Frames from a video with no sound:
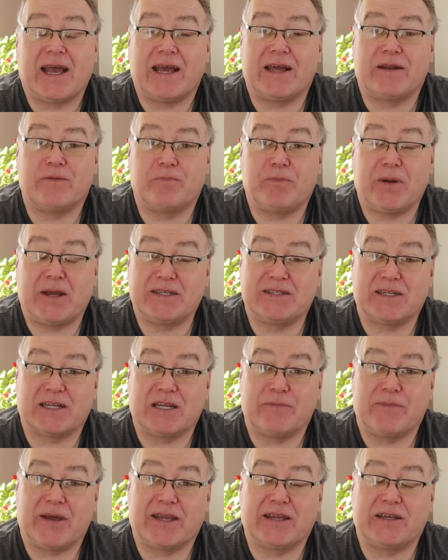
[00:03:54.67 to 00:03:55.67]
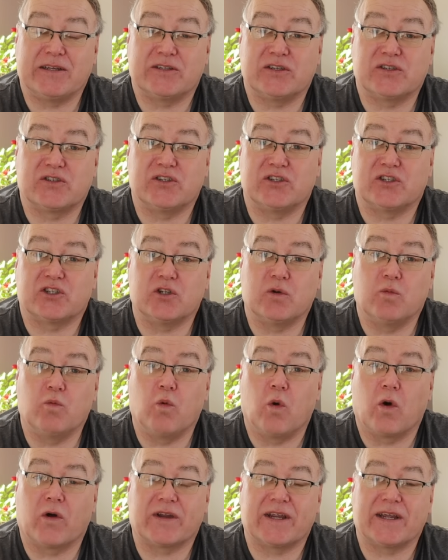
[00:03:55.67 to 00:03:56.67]
and basically making a decision
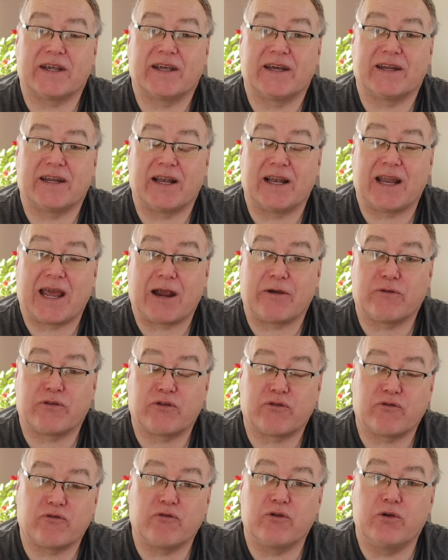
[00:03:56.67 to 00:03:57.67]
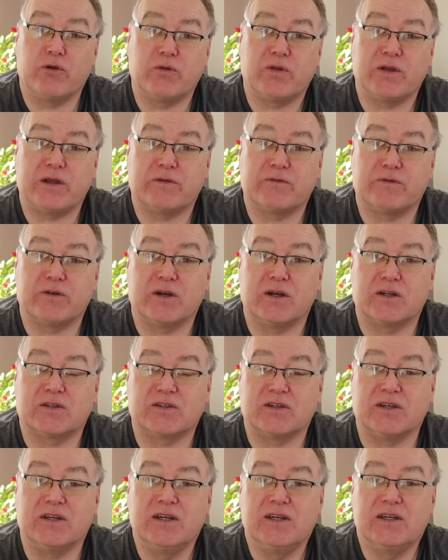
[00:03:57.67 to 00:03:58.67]
on what it can allow through the
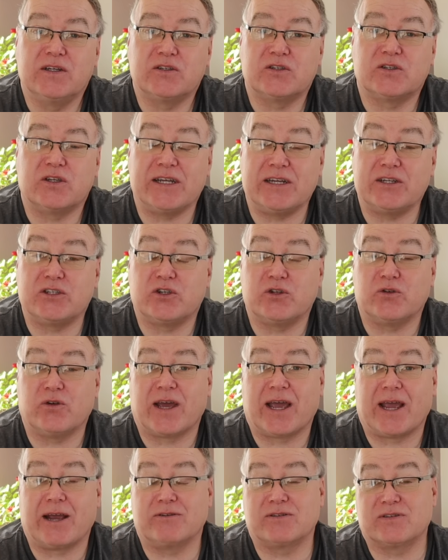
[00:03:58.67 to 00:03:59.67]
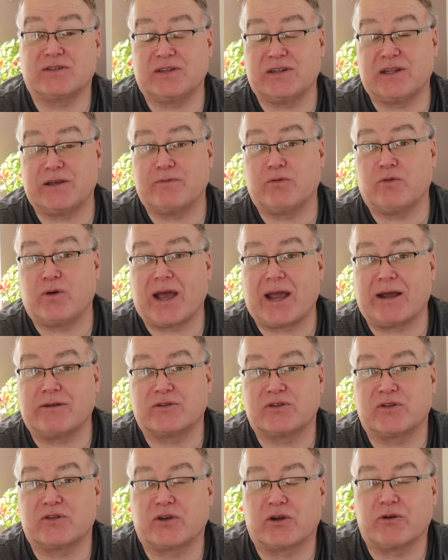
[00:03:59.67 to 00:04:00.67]
inverter into your house and therefore
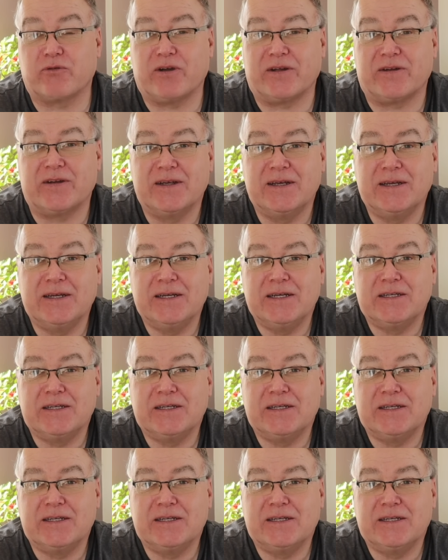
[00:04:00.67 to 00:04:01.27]
out to the grid.